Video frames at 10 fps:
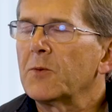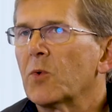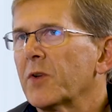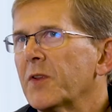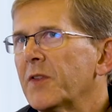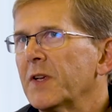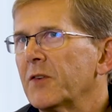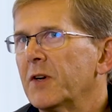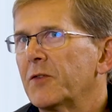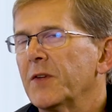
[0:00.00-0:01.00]
one of the
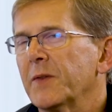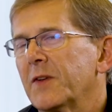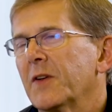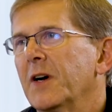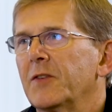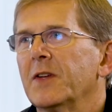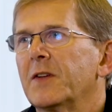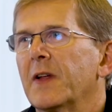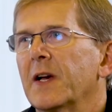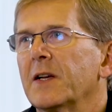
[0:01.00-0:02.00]
things I've seen that ties into
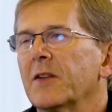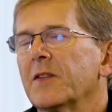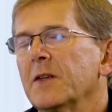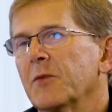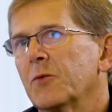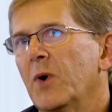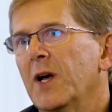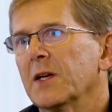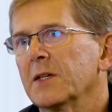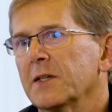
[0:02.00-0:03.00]
that kind of theme as
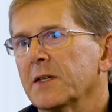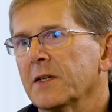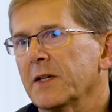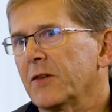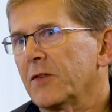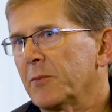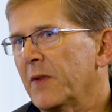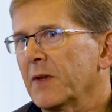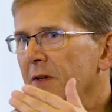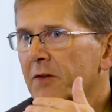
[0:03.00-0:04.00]
well, and it's something
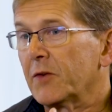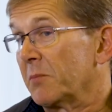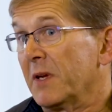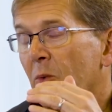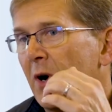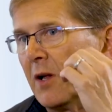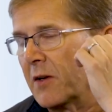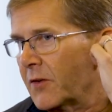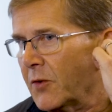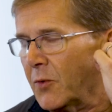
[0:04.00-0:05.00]
that took me a while
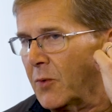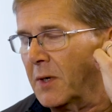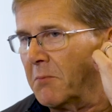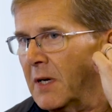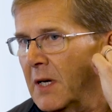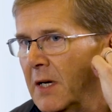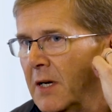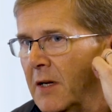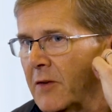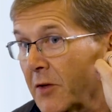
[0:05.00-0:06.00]
to
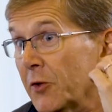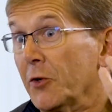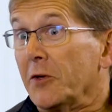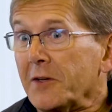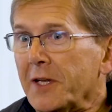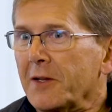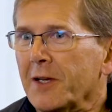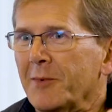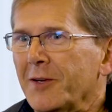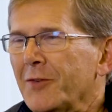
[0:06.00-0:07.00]
learn,
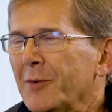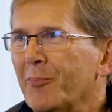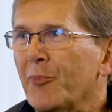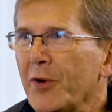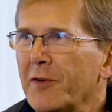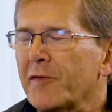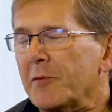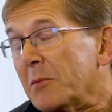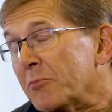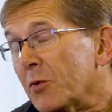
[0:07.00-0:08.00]
coming as a Brit
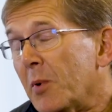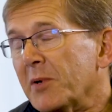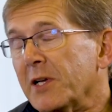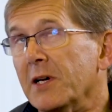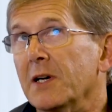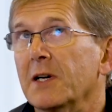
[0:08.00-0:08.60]
from probably